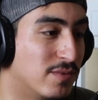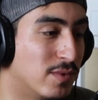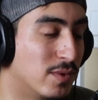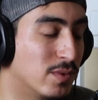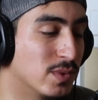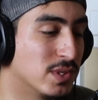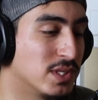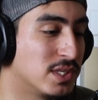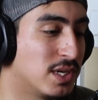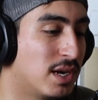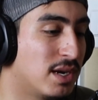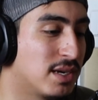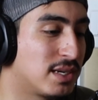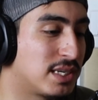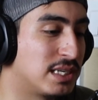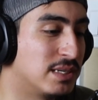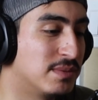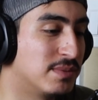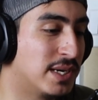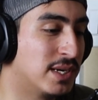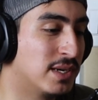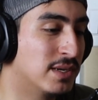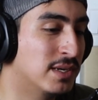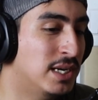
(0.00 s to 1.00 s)
what we're talking
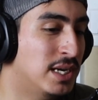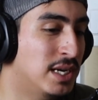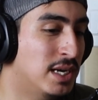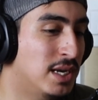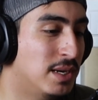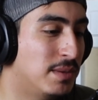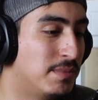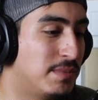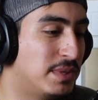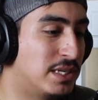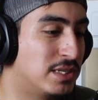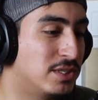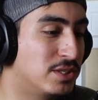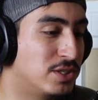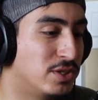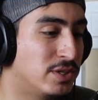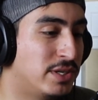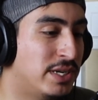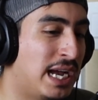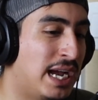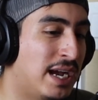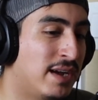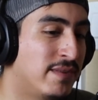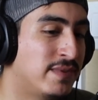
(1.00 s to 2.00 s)
about, because you
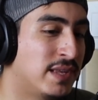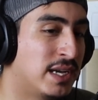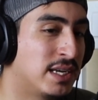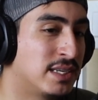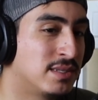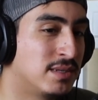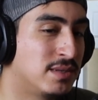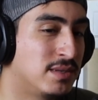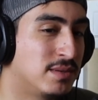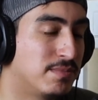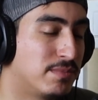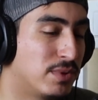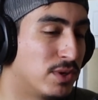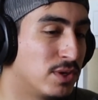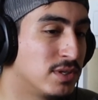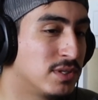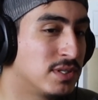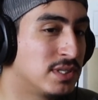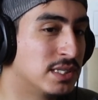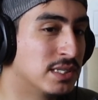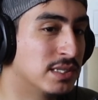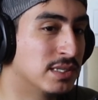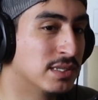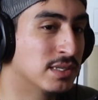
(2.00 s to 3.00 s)
can have that
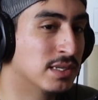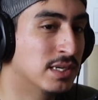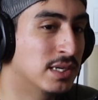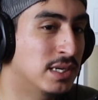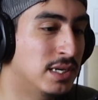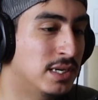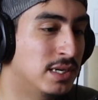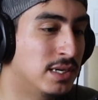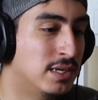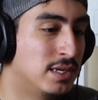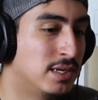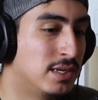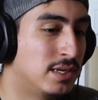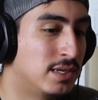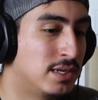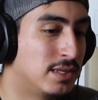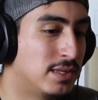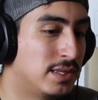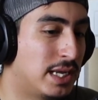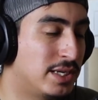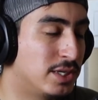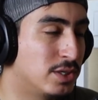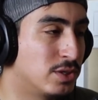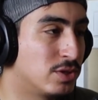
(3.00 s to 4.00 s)
person
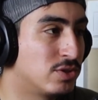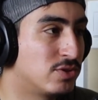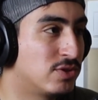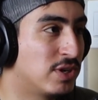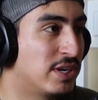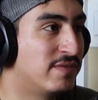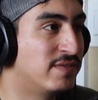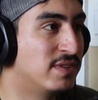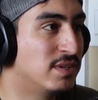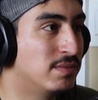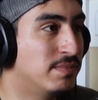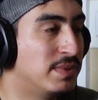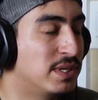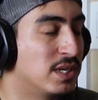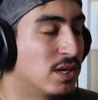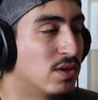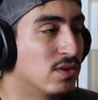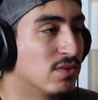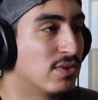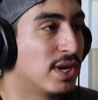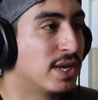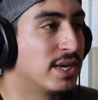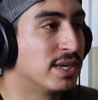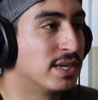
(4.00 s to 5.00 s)
that you're striving to be
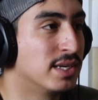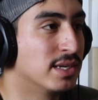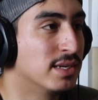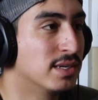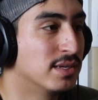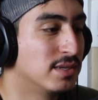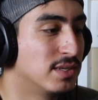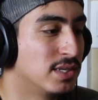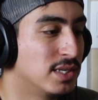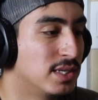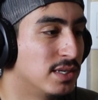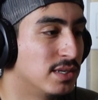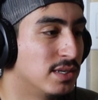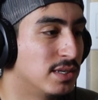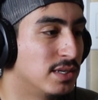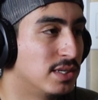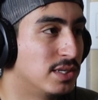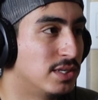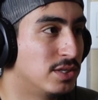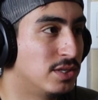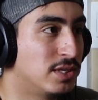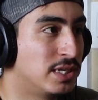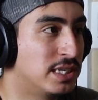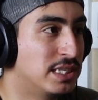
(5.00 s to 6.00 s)
already.
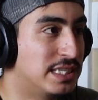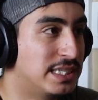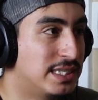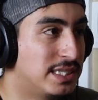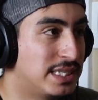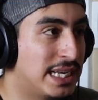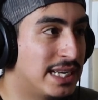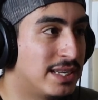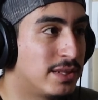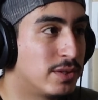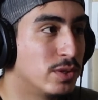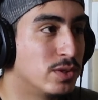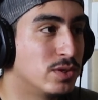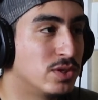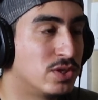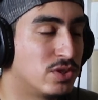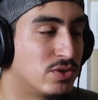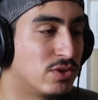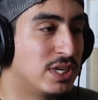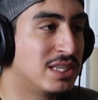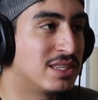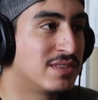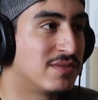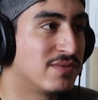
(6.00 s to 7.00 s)
You can take those
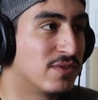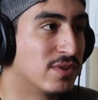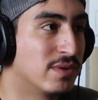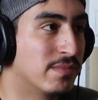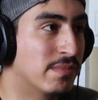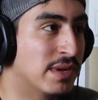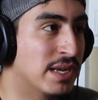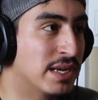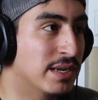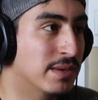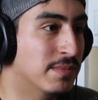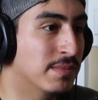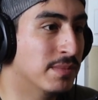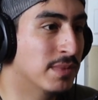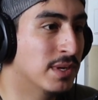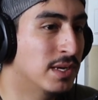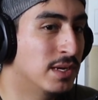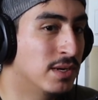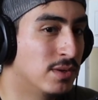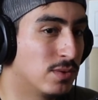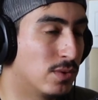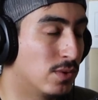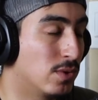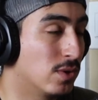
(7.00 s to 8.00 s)
traits from him
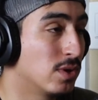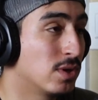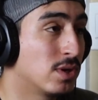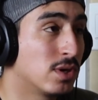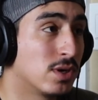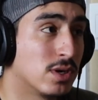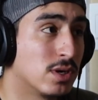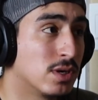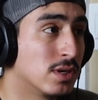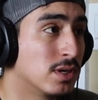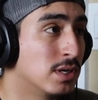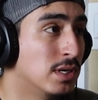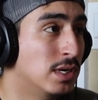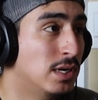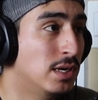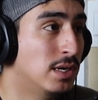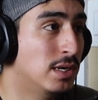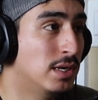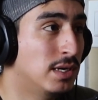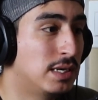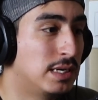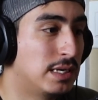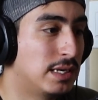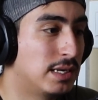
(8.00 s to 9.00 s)
or her
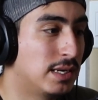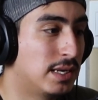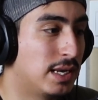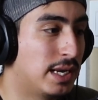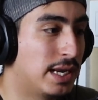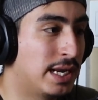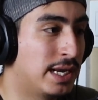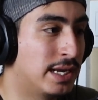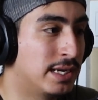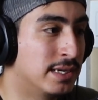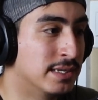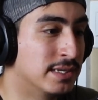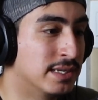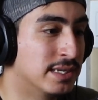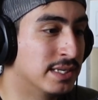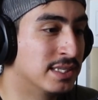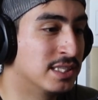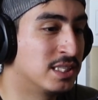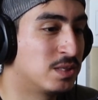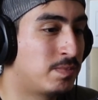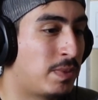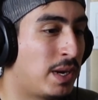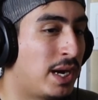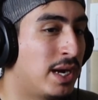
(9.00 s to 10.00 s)
and
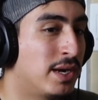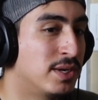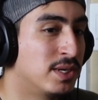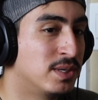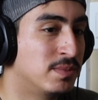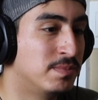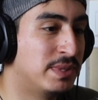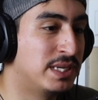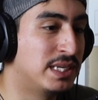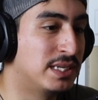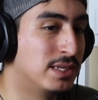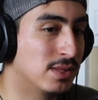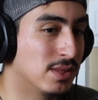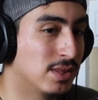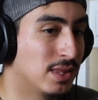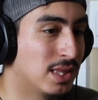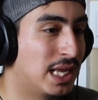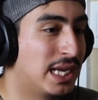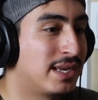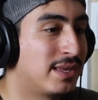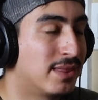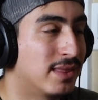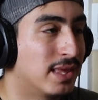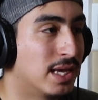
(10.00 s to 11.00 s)
aspire to be
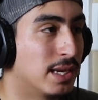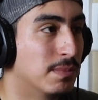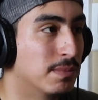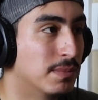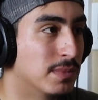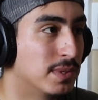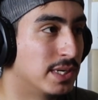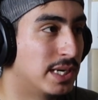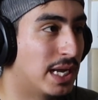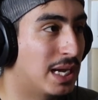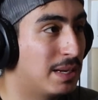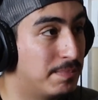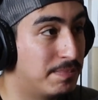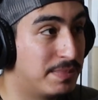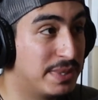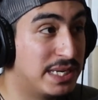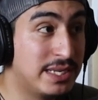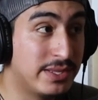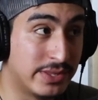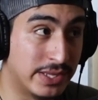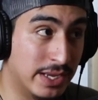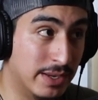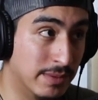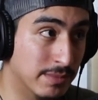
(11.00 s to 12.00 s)
like them. Not
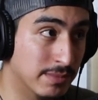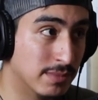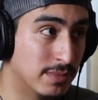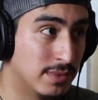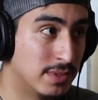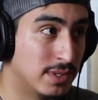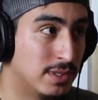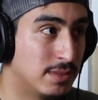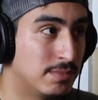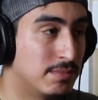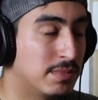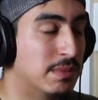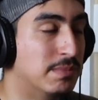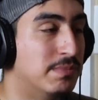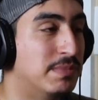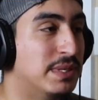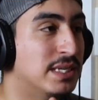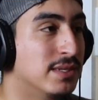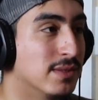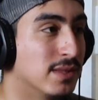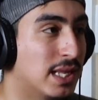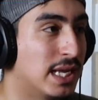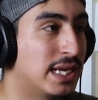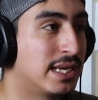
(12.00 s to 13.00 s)
be them, but
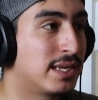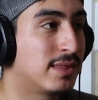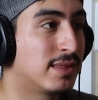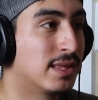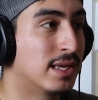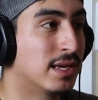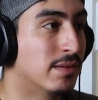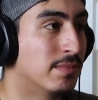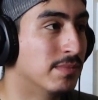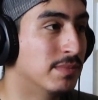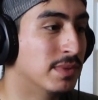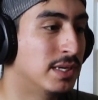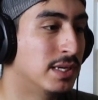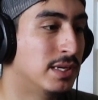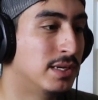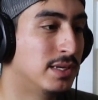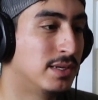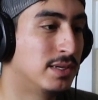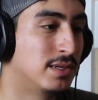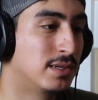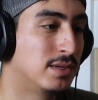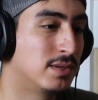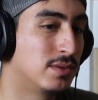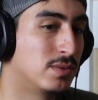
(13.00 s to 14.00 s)
be like them
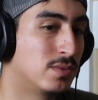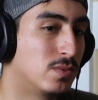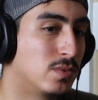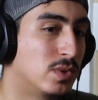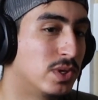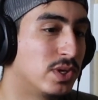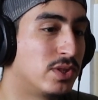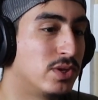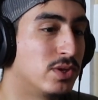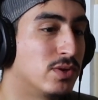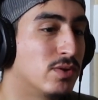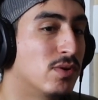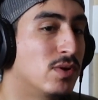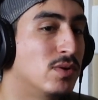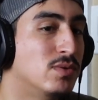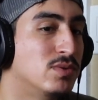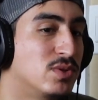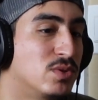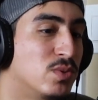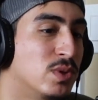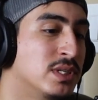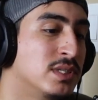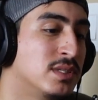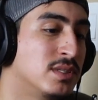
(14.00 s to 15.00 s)
with your own
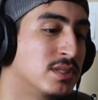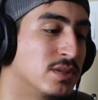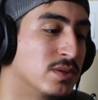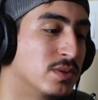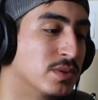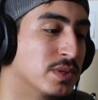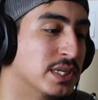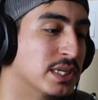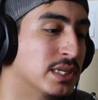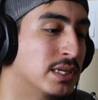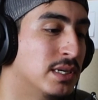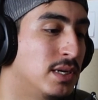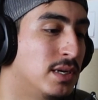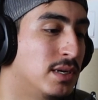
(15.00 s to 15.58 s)
twist to it.